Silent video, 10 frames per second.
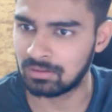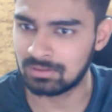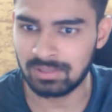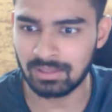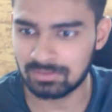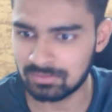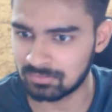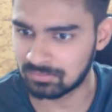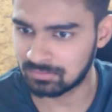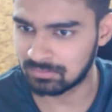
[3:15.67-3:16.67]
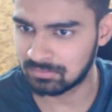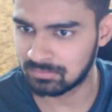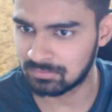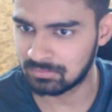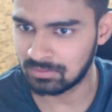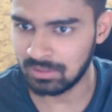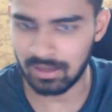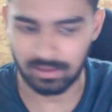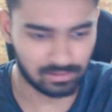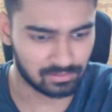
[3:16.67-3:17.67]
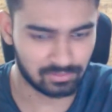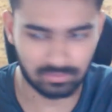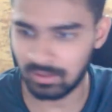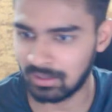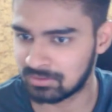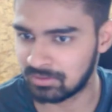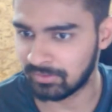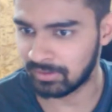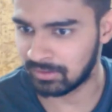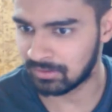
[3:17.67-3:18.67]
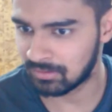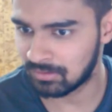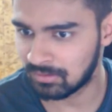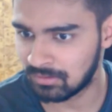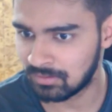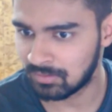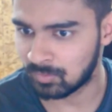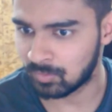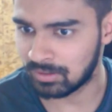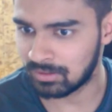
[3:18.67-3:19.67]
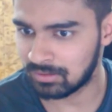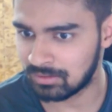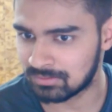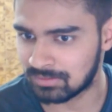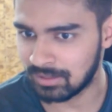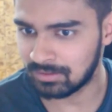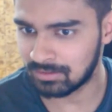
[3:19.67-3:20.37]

That's yeah, you are actually right. Why is that